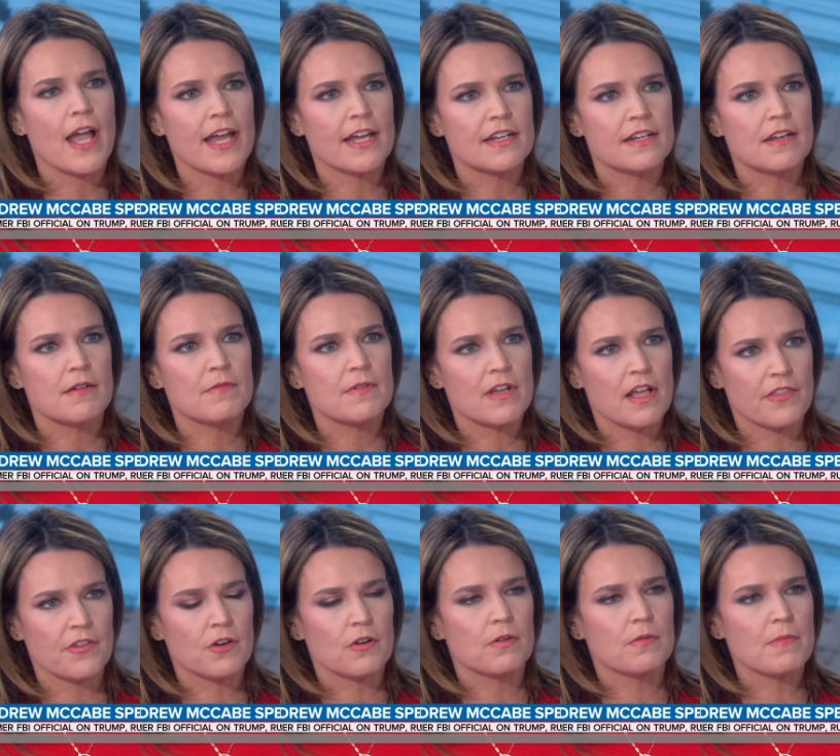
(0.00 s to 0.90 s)
and
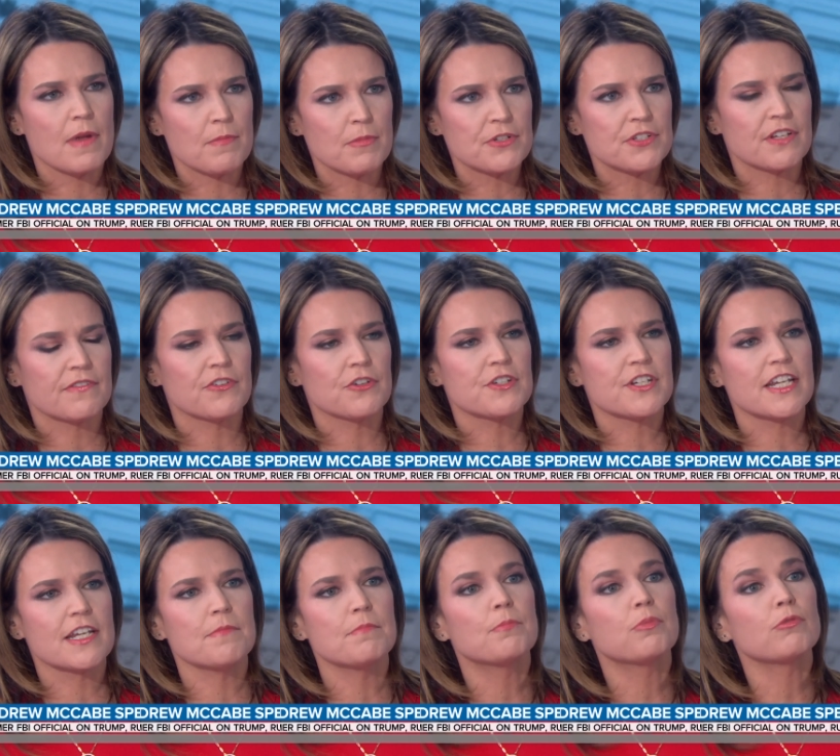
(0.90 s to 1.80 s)
other members of your
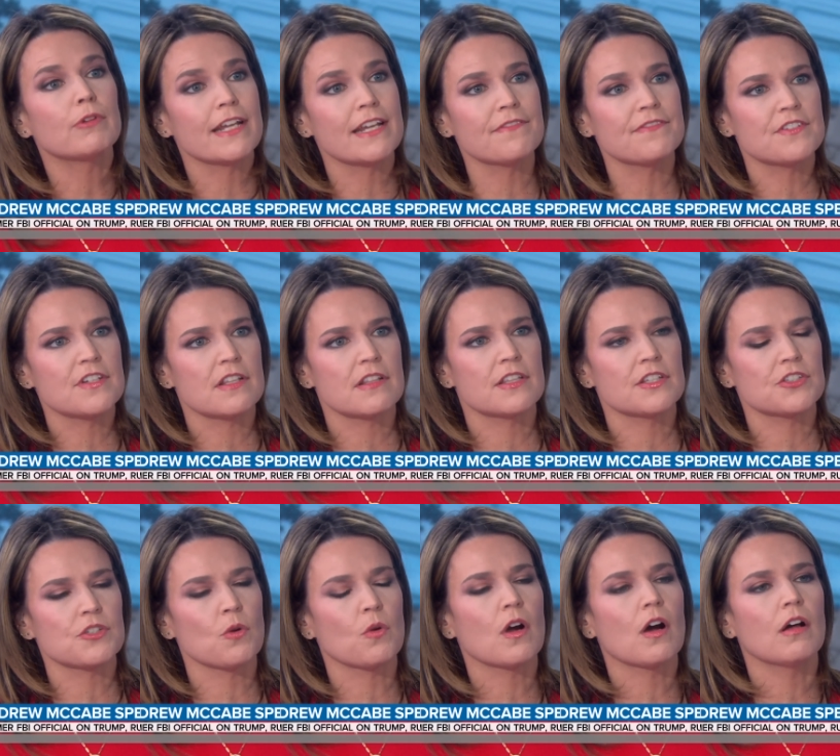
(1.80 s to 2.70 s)
team briefed the
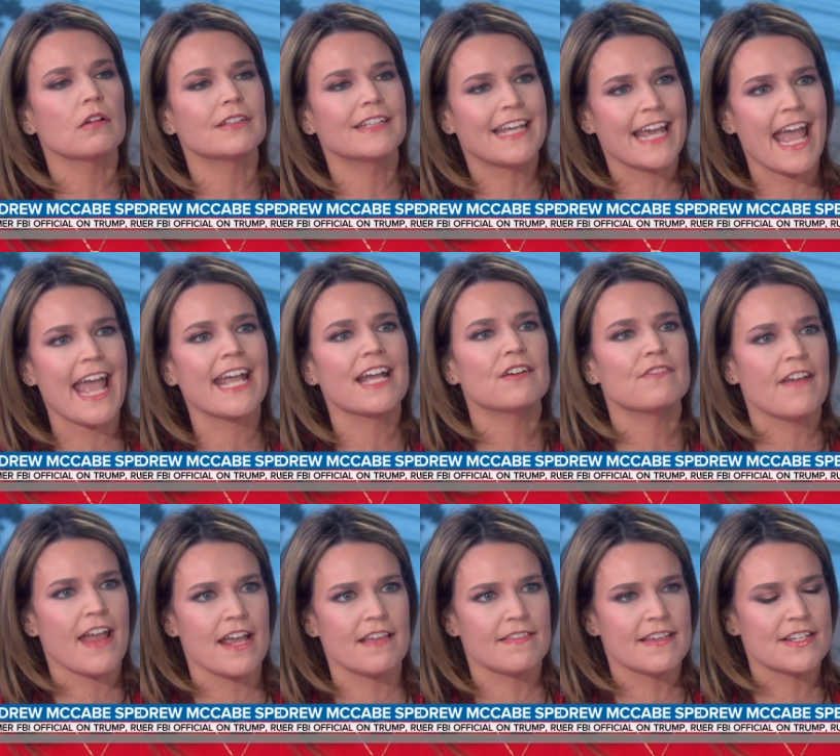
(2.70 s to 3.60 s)
so called Gang
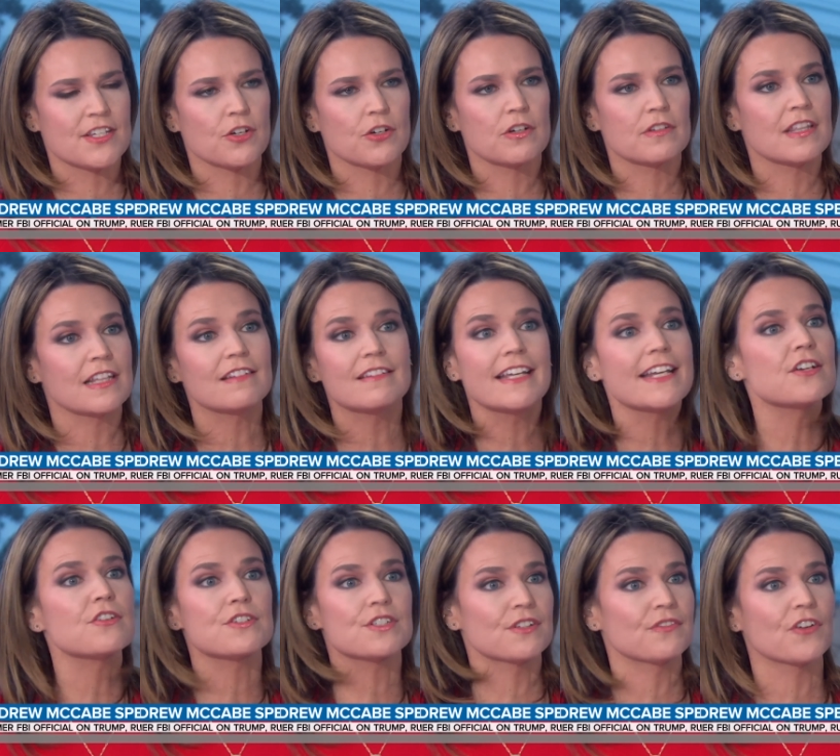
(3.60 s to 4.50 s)
of Eight. These are the
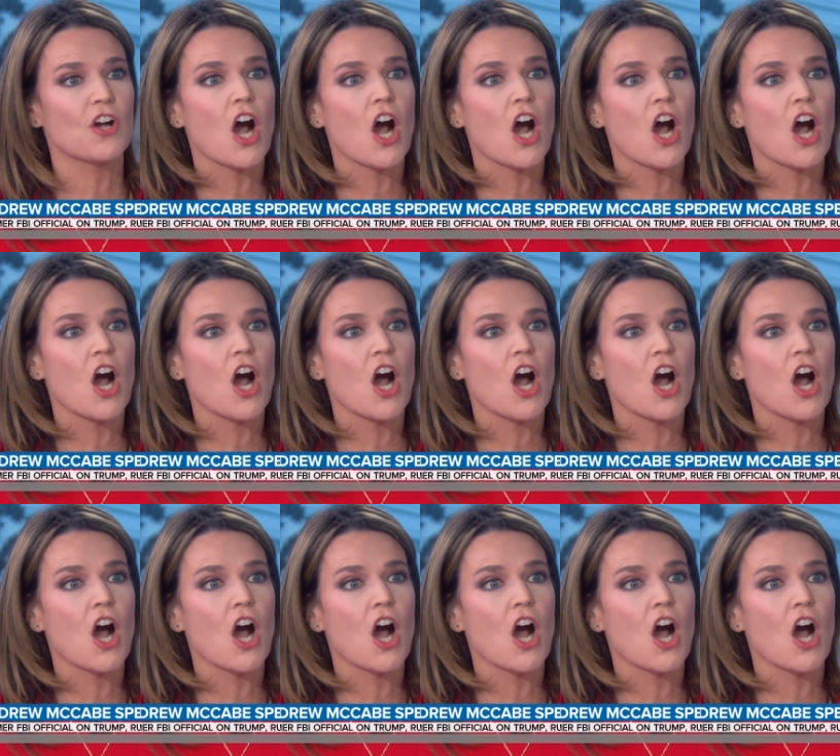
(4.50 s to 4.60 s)
leaders of